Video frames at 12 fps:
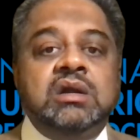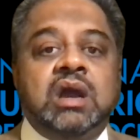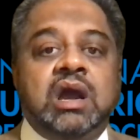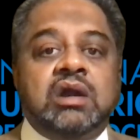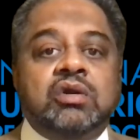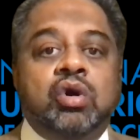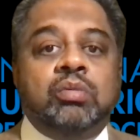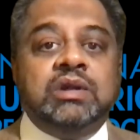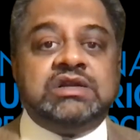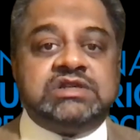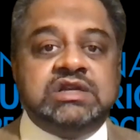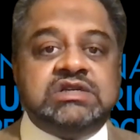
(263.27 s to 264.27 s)
and
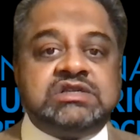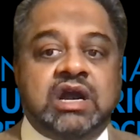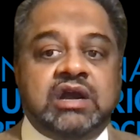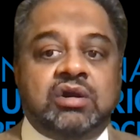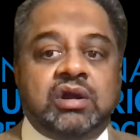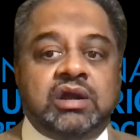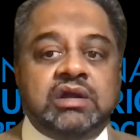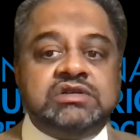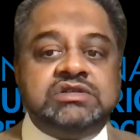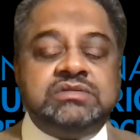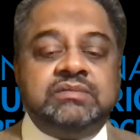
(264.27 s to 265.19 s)
homelessness skyrockets.